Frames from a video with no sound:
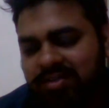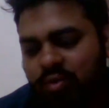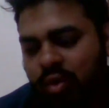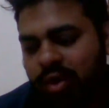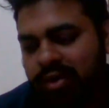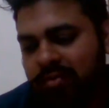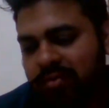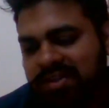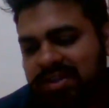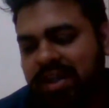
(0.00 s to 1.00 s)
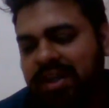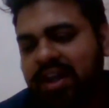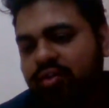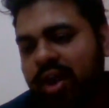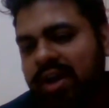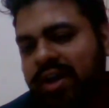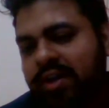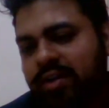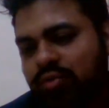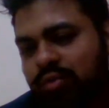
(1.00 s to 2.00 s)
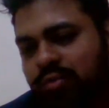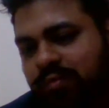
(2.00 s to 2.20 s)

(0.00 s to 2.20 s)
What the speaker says: squad the way City and United do?